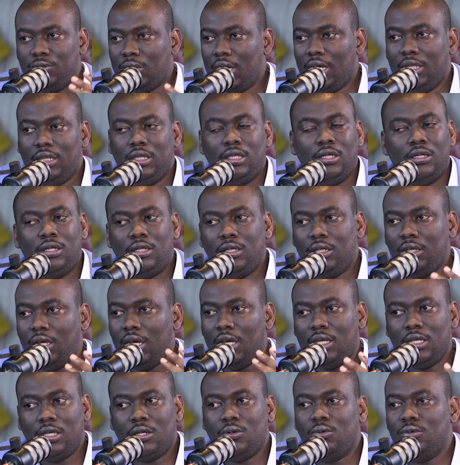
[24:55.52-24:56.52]
I think
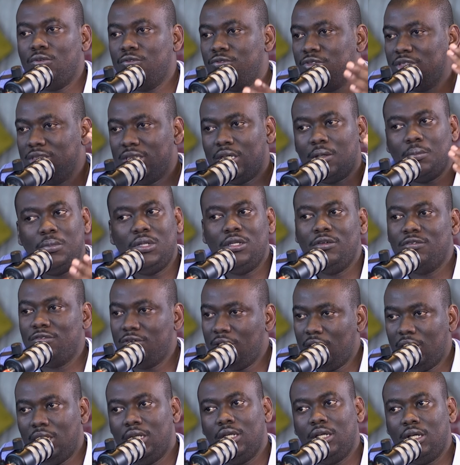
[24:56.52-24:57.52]
Kenya, we've
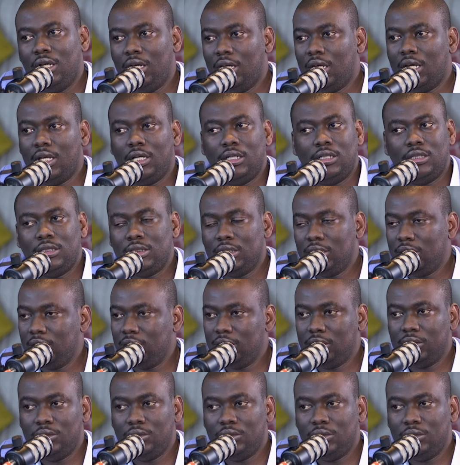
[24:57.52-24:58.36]
subdivided land,